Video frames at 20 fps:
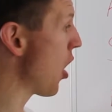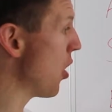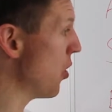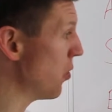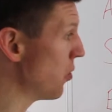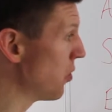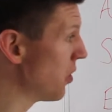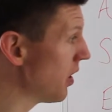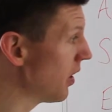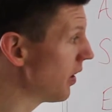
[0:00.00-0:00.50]

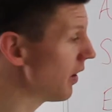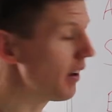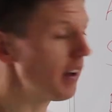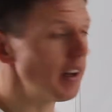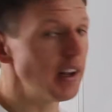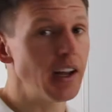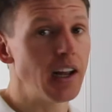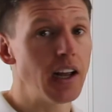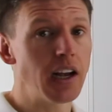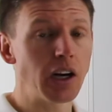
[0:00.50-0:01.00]
own
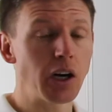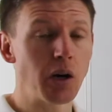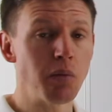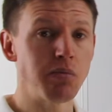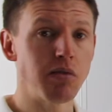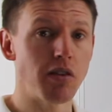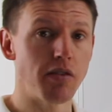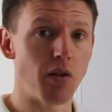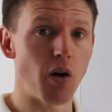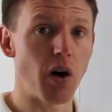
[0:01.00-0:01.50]
can
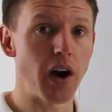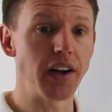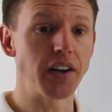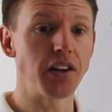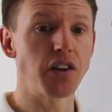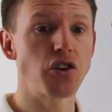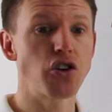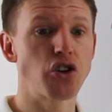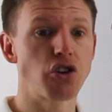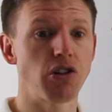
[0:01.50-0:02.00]
provide
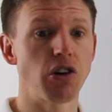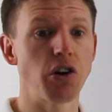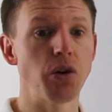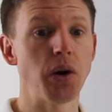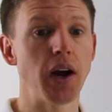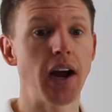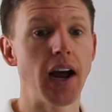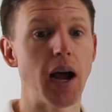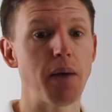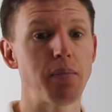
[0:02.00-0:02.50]
true
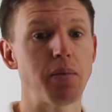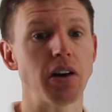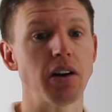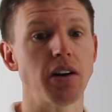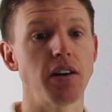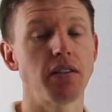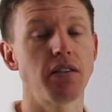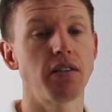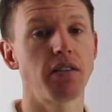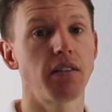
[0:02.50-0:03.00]

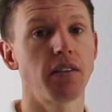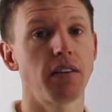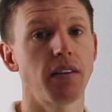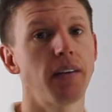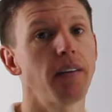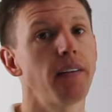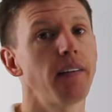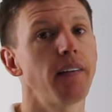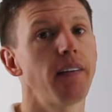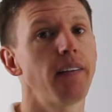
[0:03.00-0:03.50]
happiness.
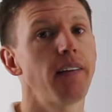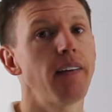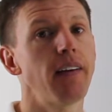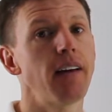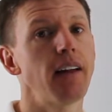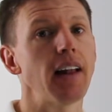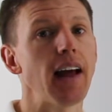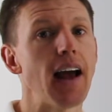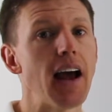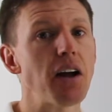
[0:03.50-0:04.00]

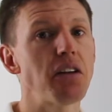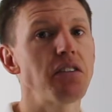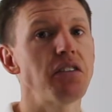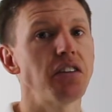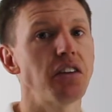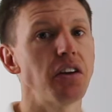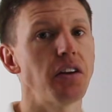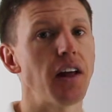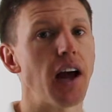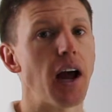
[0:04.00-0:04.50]
Now, how does
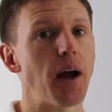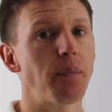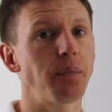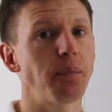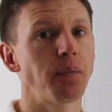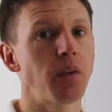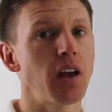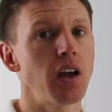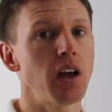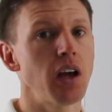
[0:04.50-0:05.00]
it do
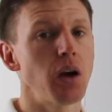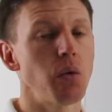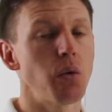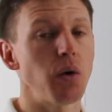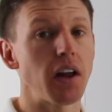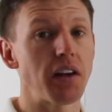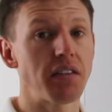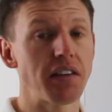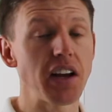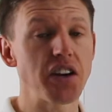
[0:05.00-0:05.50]
that? Well,
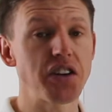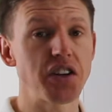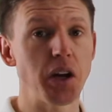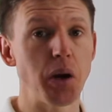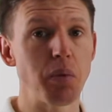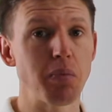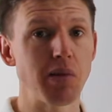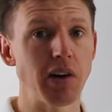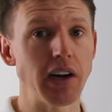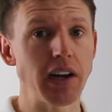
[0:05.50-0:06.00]
that's actually
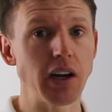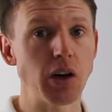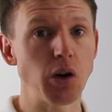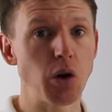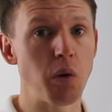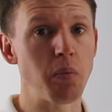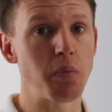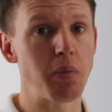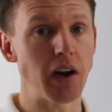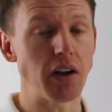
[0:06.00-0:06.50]
a pretty
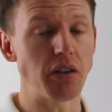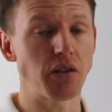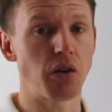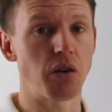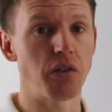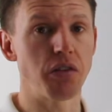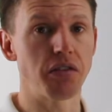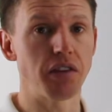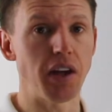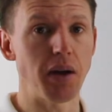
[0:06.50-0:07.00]
complex
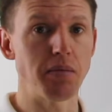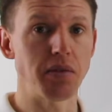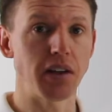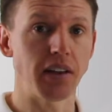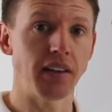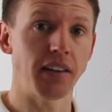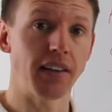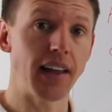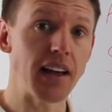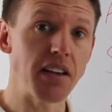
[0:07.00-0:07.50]
concept,
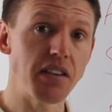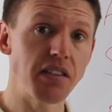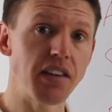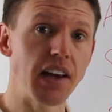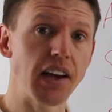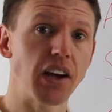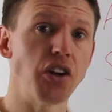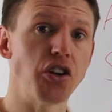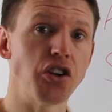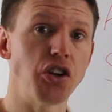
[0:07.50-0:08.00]
and that
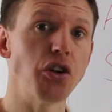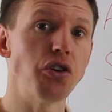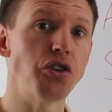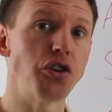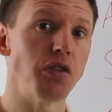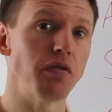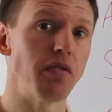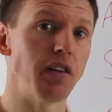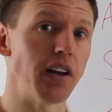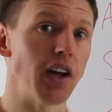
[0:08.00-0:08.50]
second
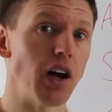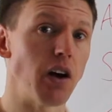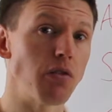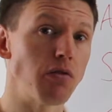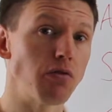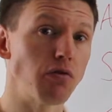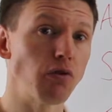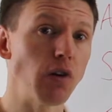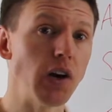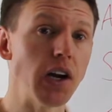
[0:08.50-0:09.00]
YouTube video
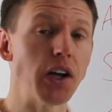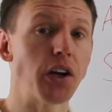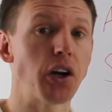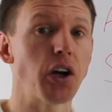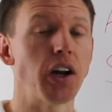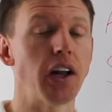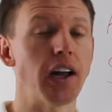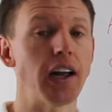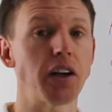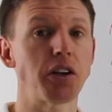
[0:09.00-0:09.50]
is really
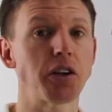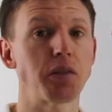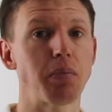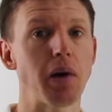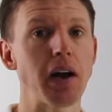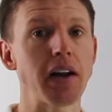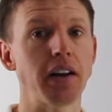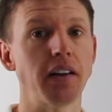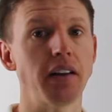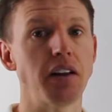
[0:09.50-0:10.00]
good at
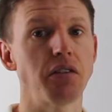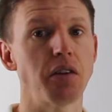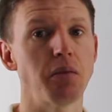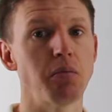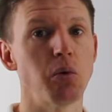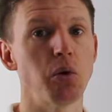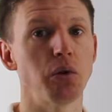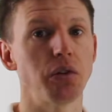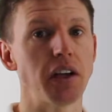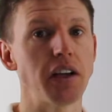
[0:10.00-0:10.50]
explaining this in
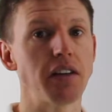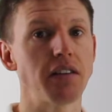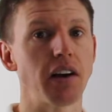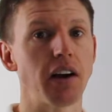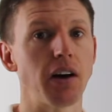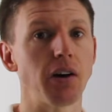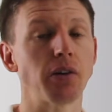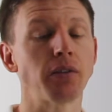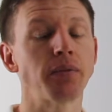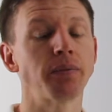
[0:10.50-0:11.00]
more
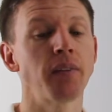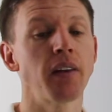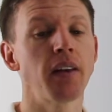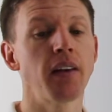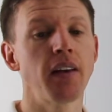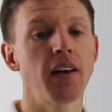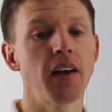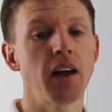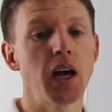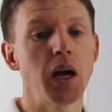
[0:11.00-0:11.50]
detail.
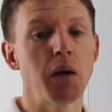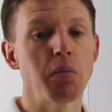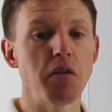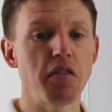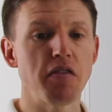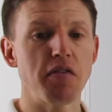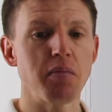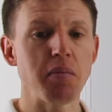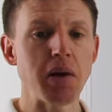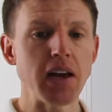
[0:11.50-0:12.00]
But
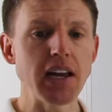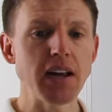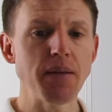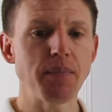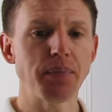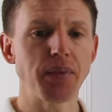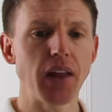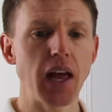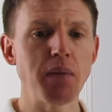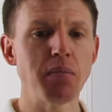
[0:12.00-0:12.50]
for
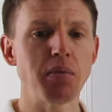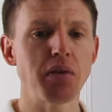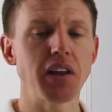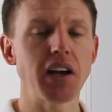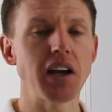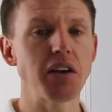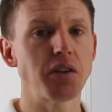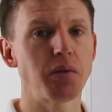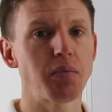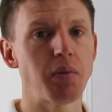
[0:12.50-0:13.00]
me, empathy
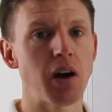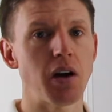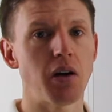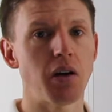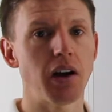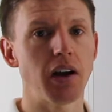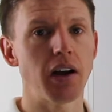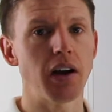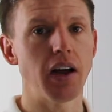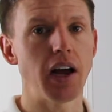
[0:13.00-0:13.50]
is
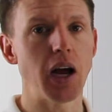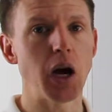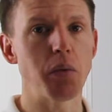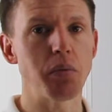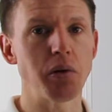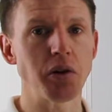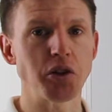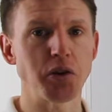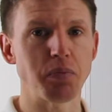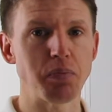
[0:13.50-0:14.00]
about
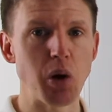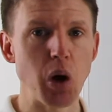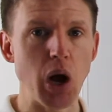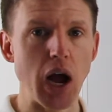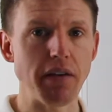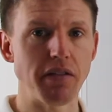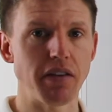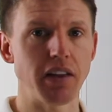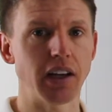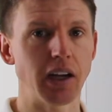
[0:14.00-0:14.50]
helping to put
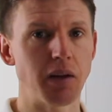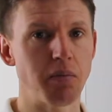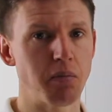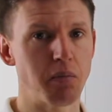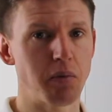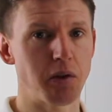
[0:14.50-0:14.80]
everything in